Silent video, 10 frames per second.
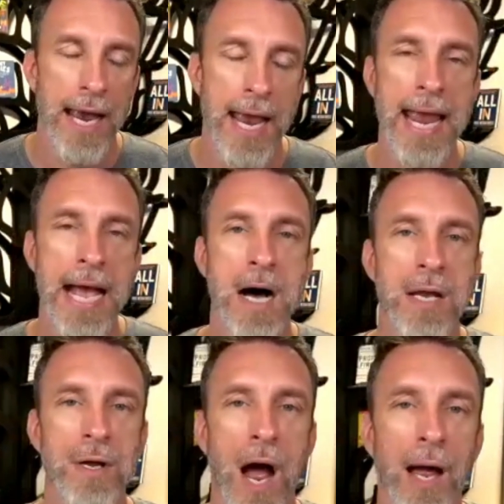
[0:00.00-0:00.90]

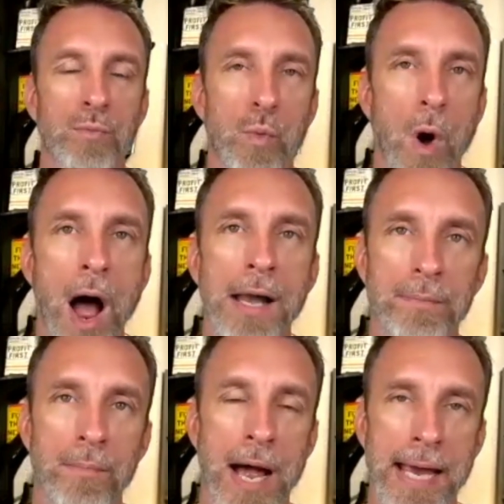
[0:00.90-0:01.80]
And I want
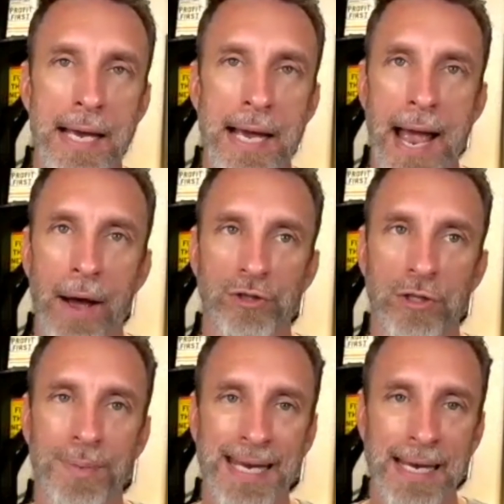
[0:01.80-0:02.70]
my house to
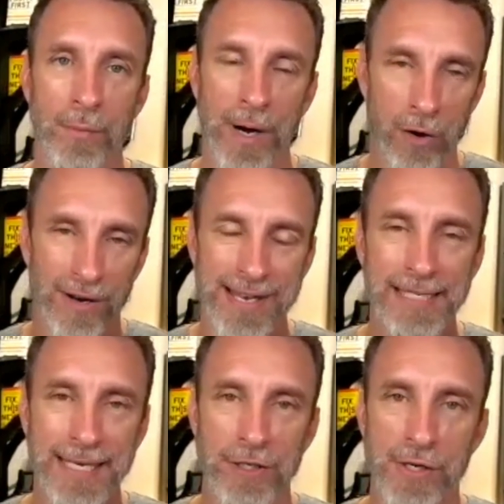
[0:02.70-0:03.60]
be what I call a
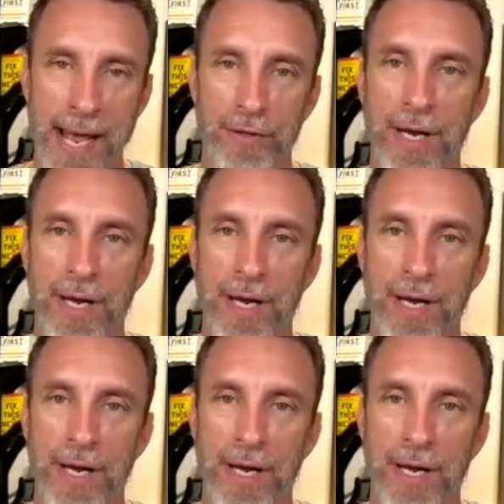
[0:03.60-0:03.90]
destination house.